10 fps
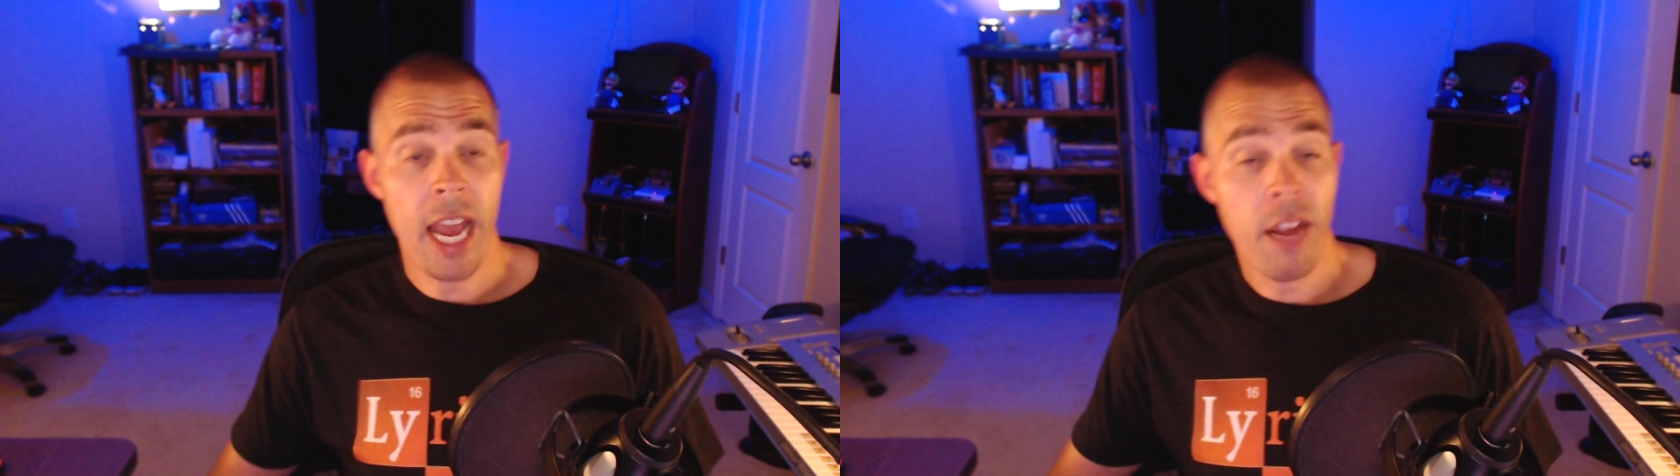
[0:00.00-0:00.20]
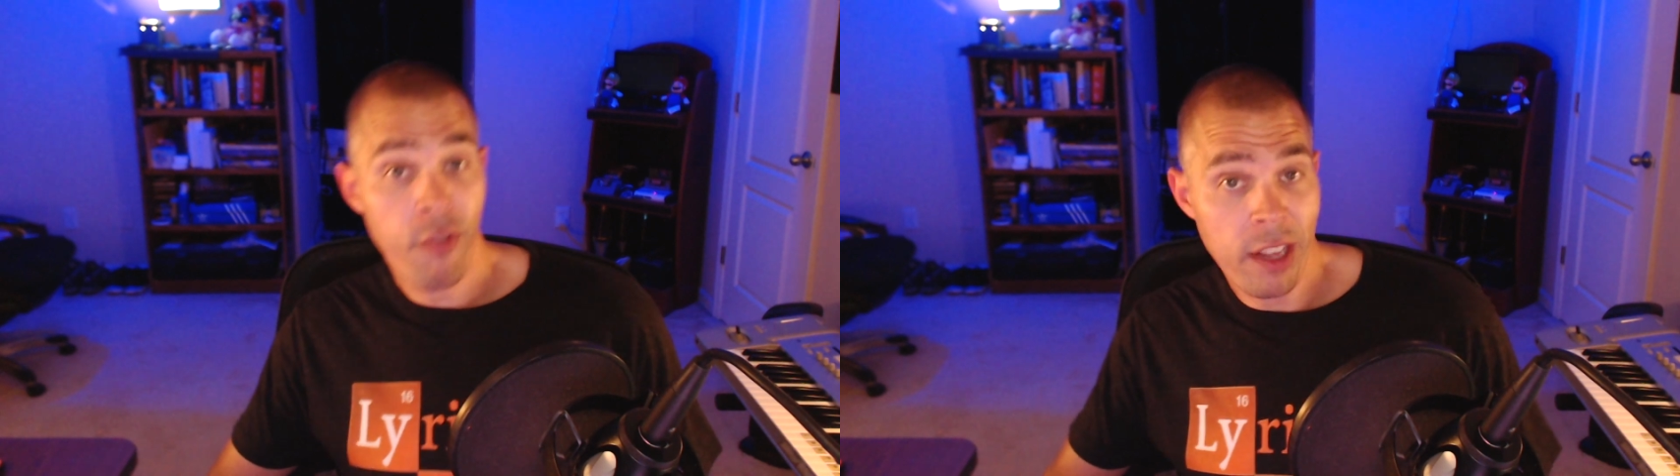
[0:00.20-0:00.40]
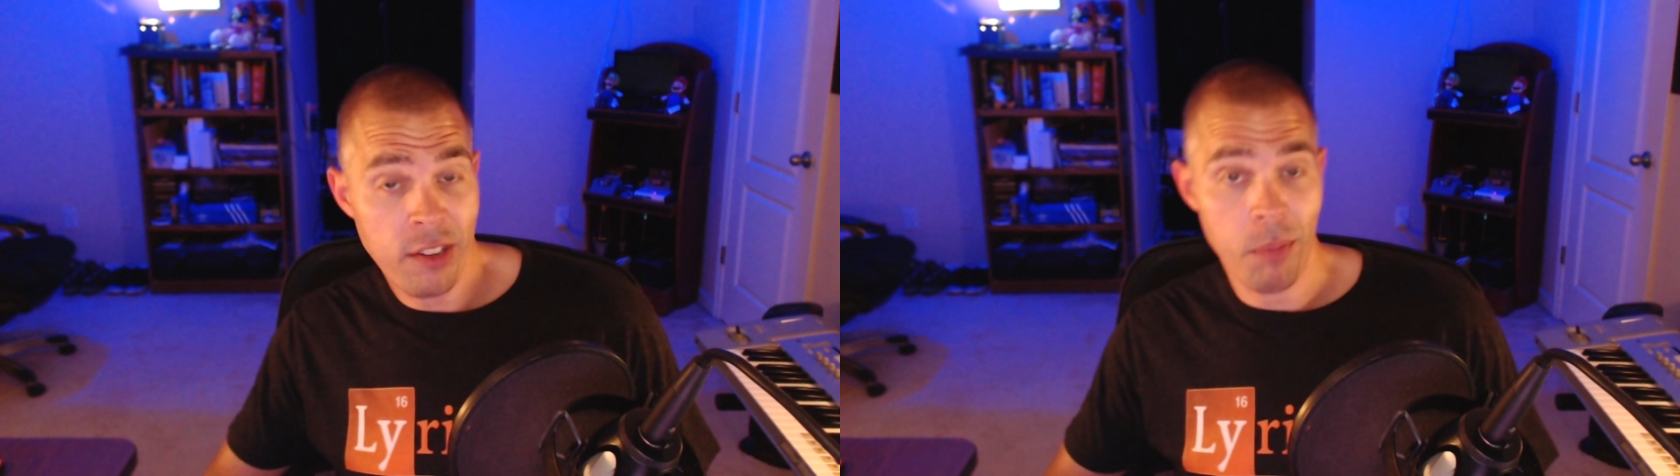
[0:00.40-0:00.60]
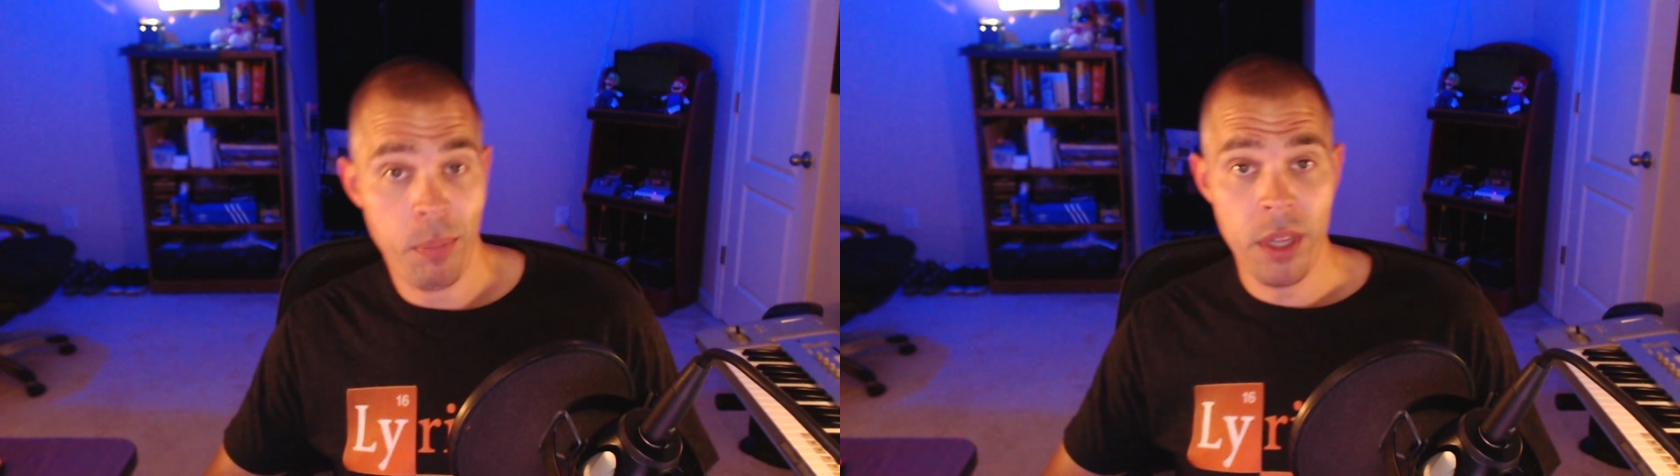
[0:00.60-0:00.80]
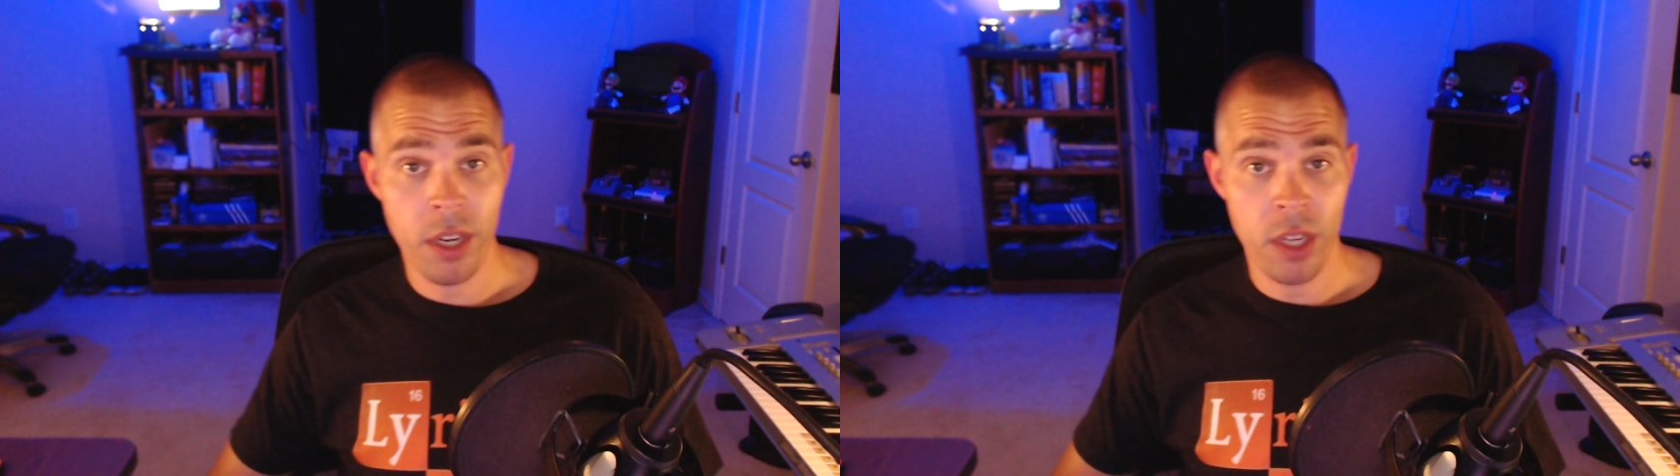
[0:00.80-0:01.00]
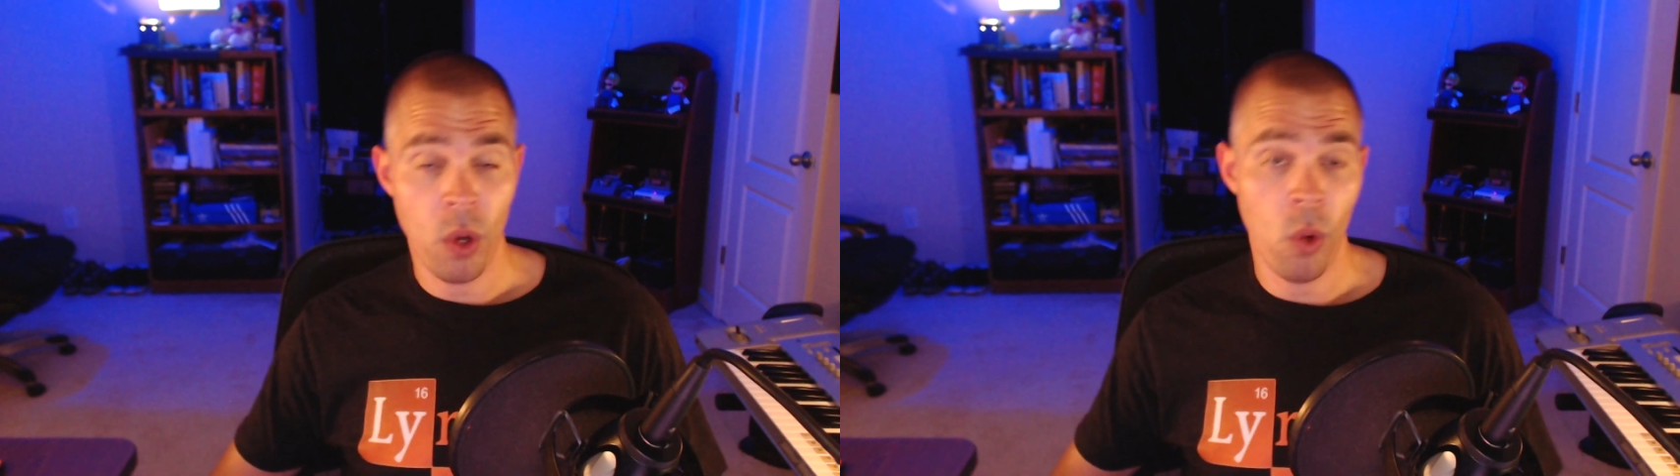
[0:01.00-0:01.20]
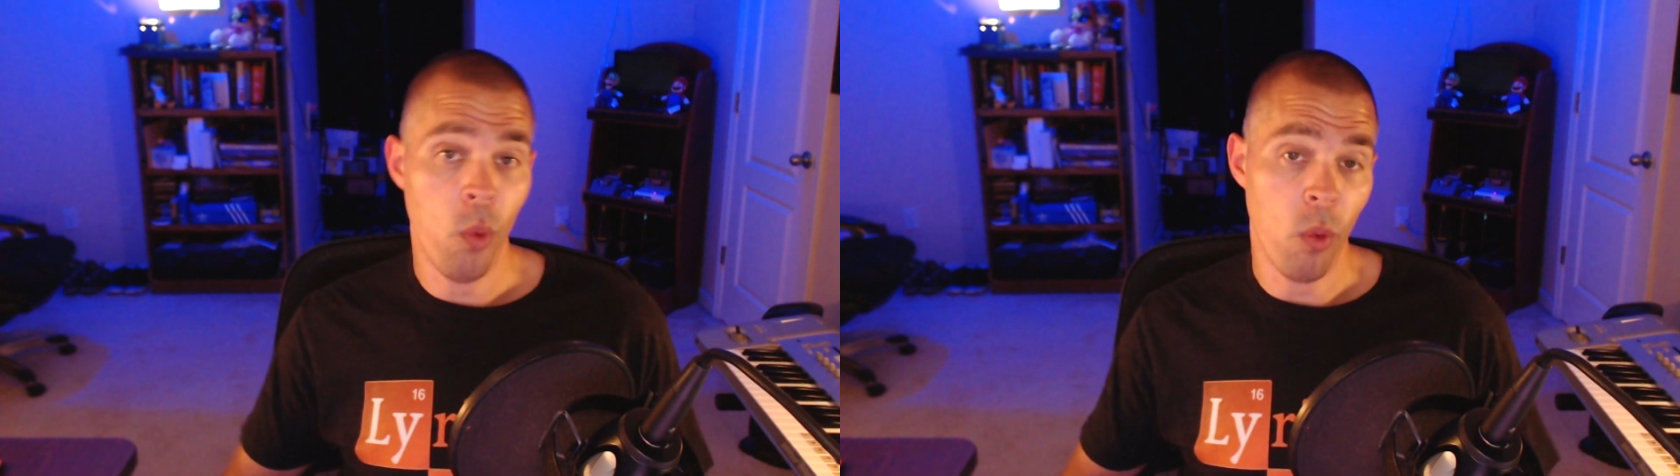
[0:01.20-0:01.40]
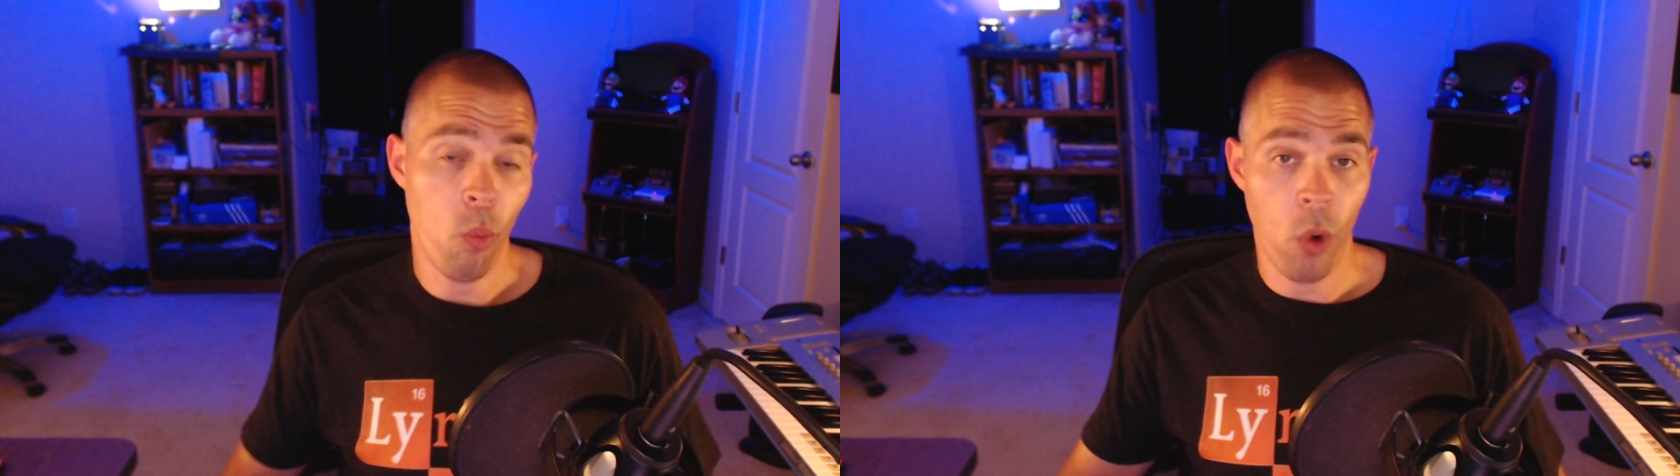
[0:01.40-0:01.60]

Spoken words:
and flexibility on what